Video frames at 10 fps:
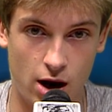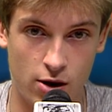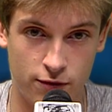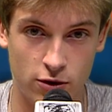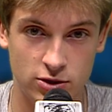
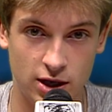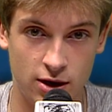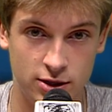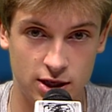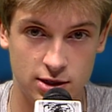Our first
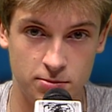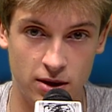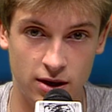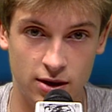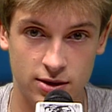NHS
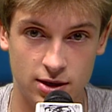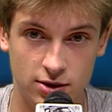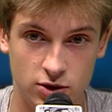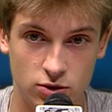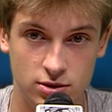meeting is on
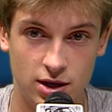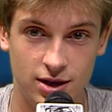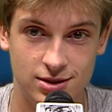Tuesday,